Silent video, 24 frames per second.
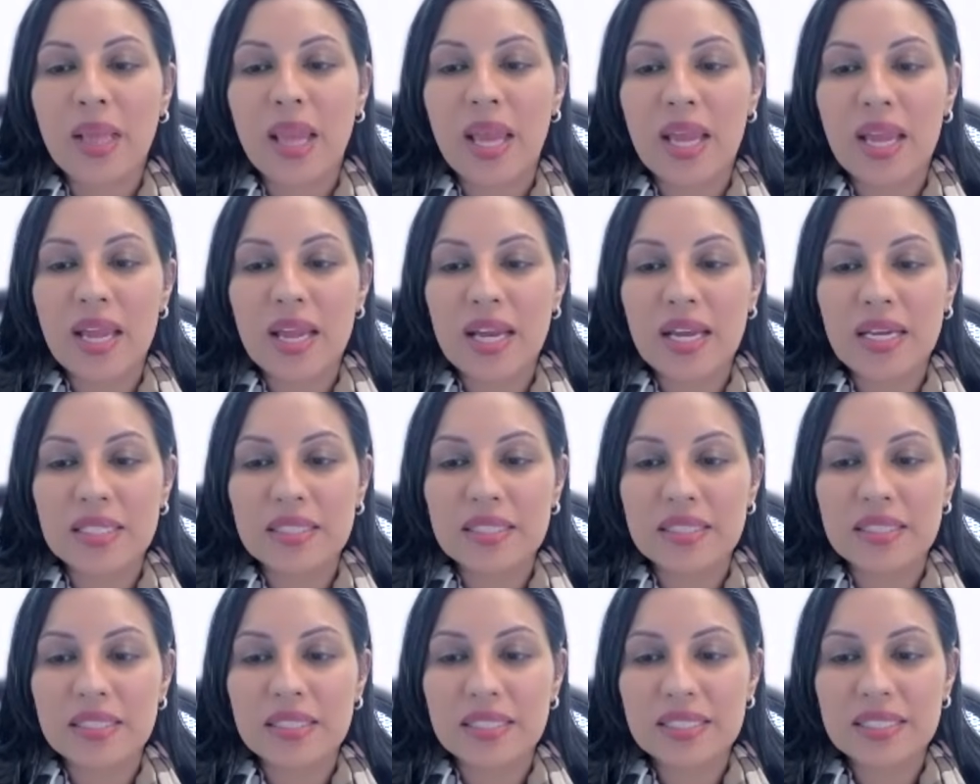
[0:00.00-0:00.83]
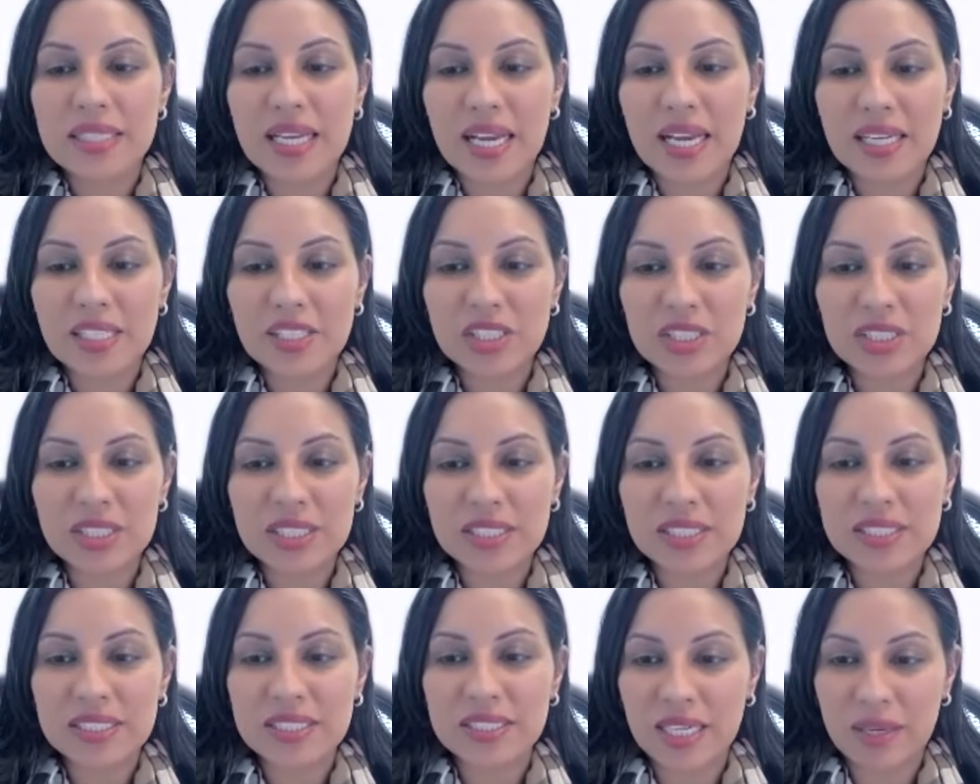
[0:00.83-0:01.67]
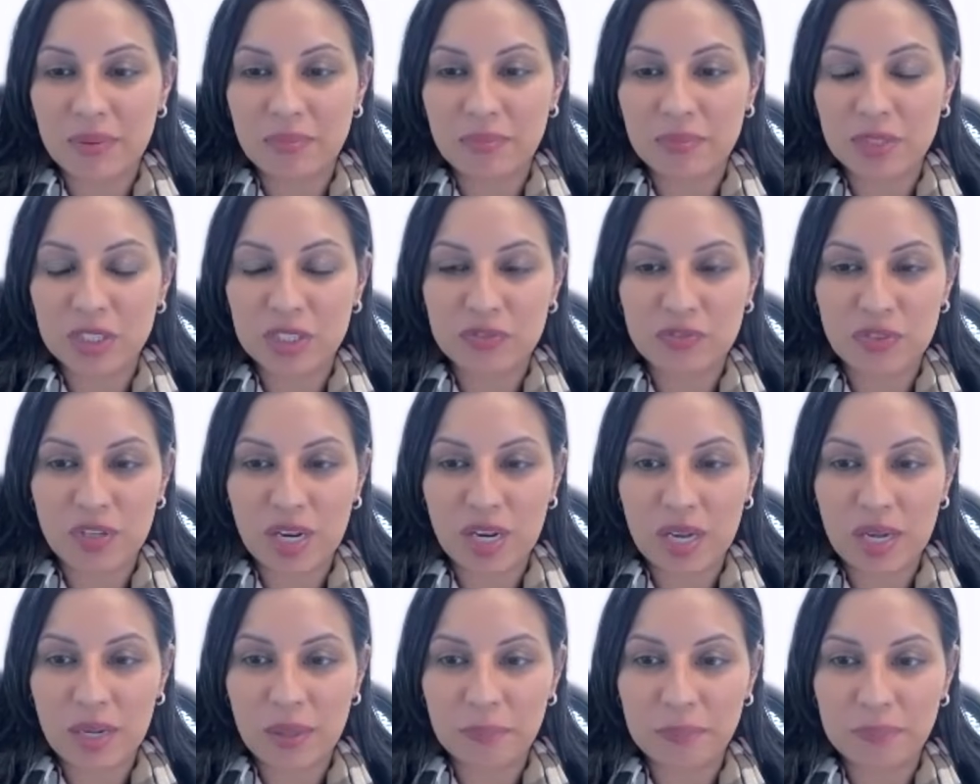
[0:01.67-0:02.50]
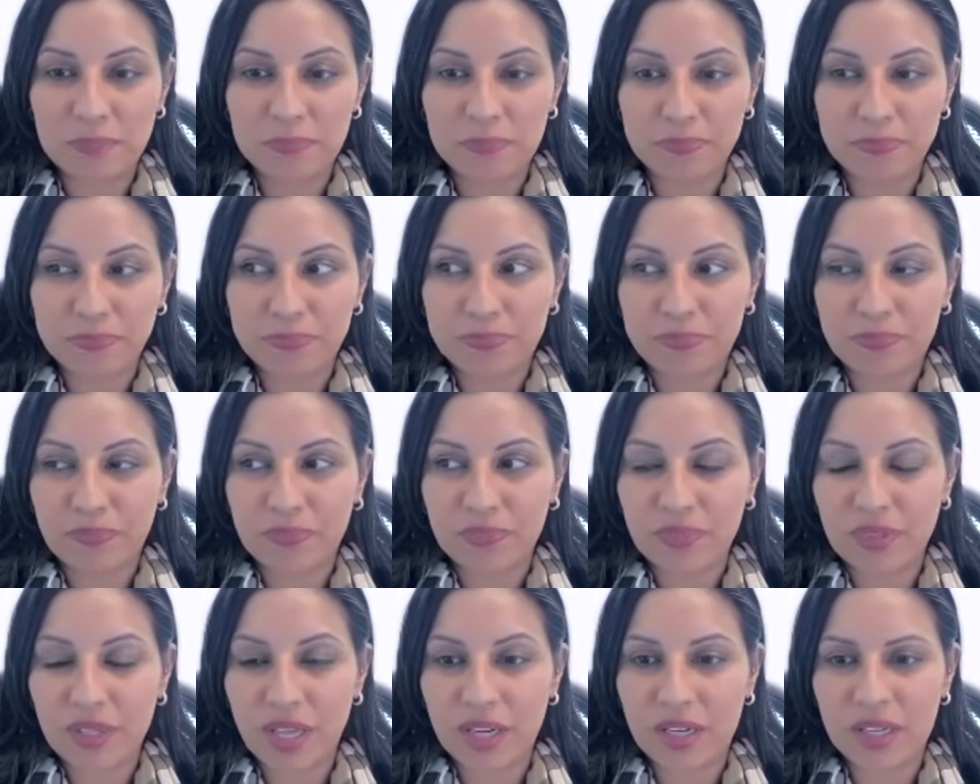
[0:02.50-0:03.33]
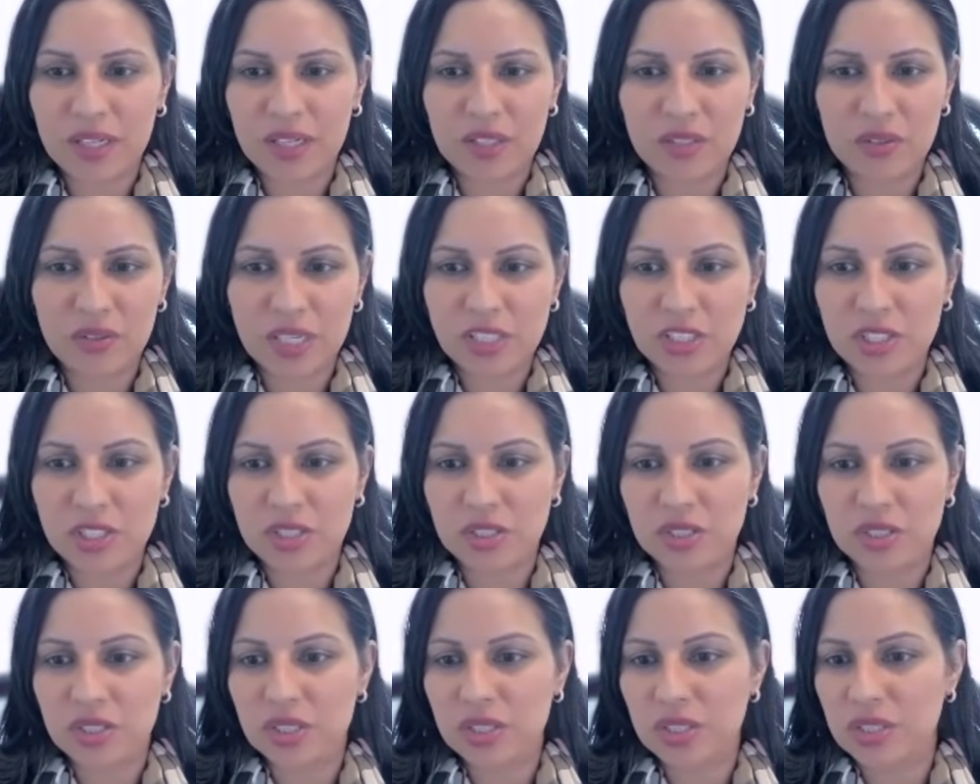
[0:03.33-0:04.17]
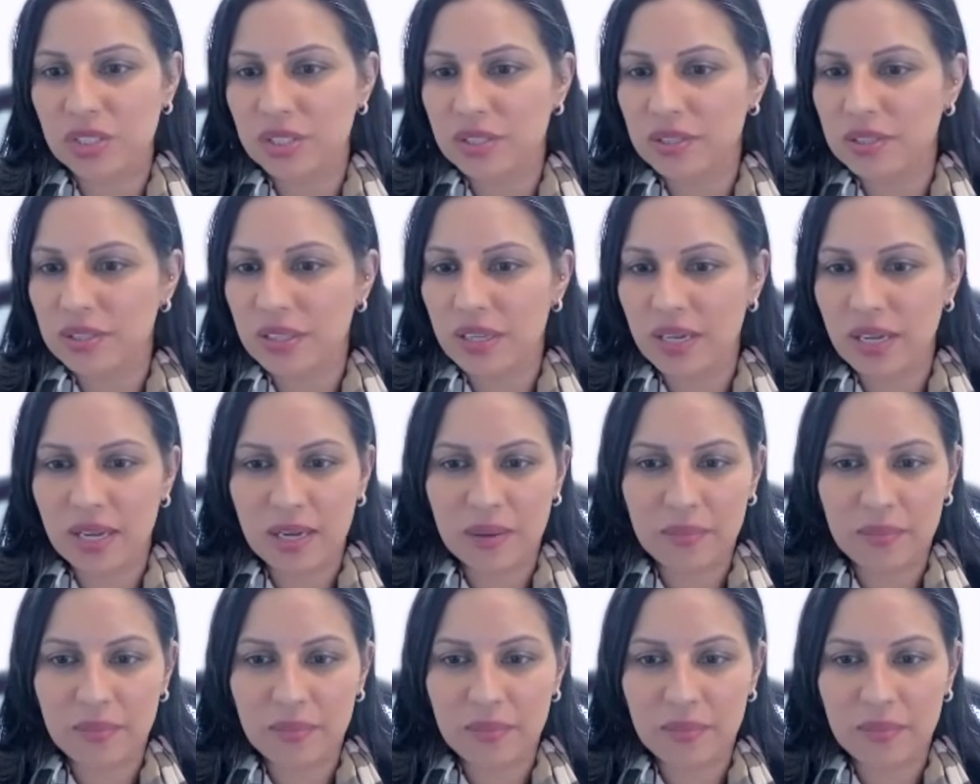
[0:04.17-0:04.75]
And this actually stems from a congressional